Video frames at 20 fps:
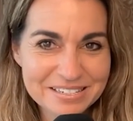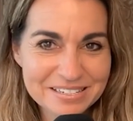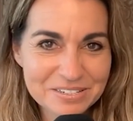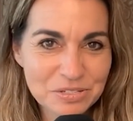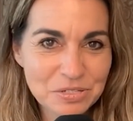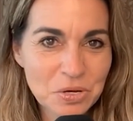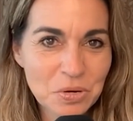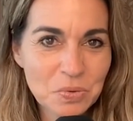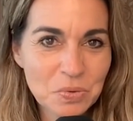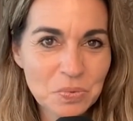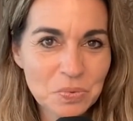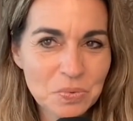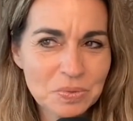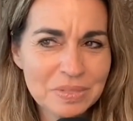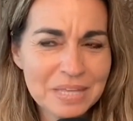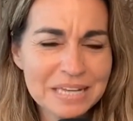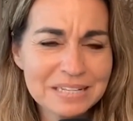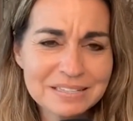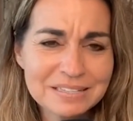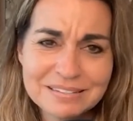So
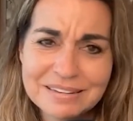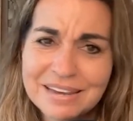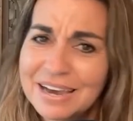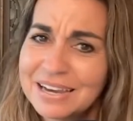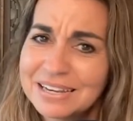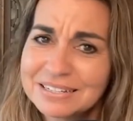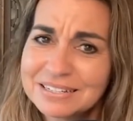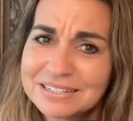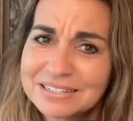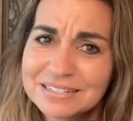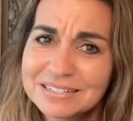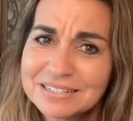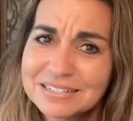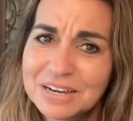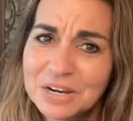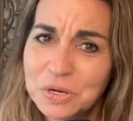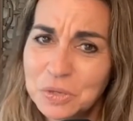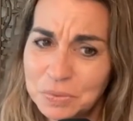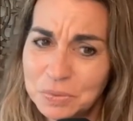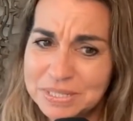that's not a
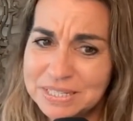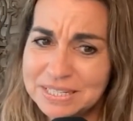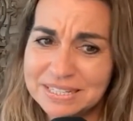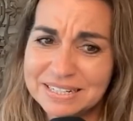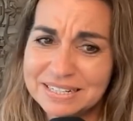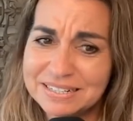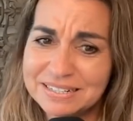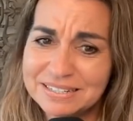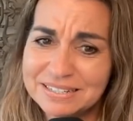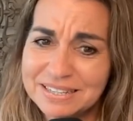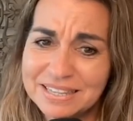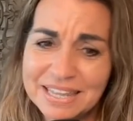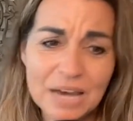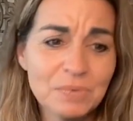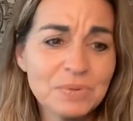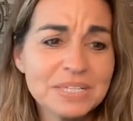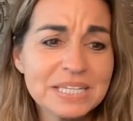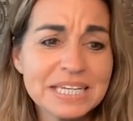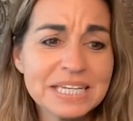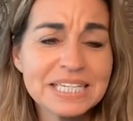coincidence. That
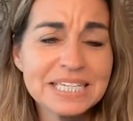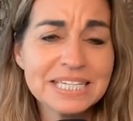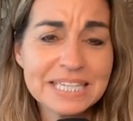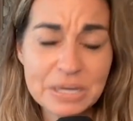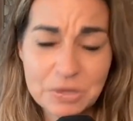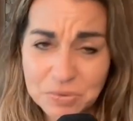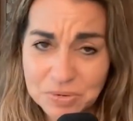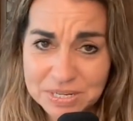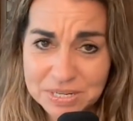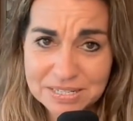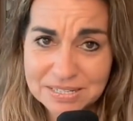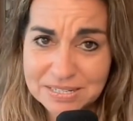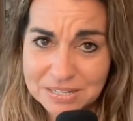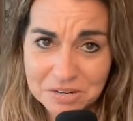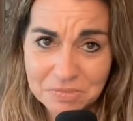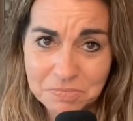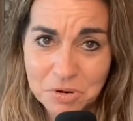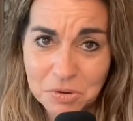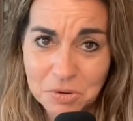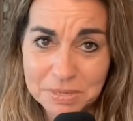was a synchronistic
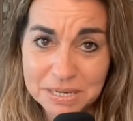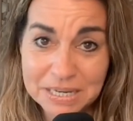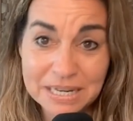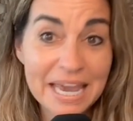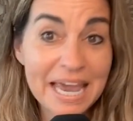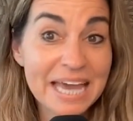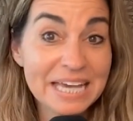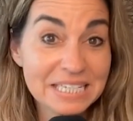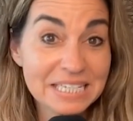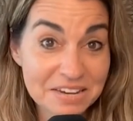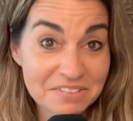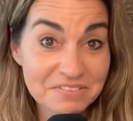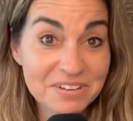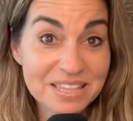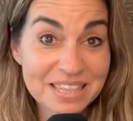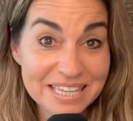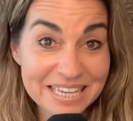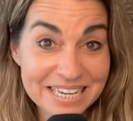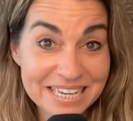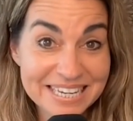moment, as
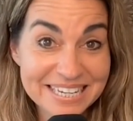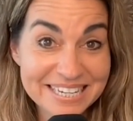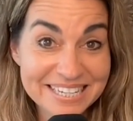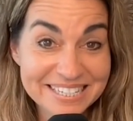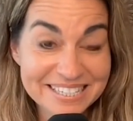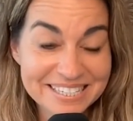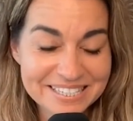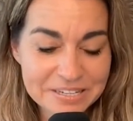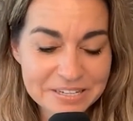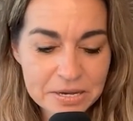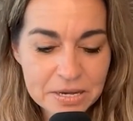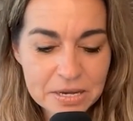everything is.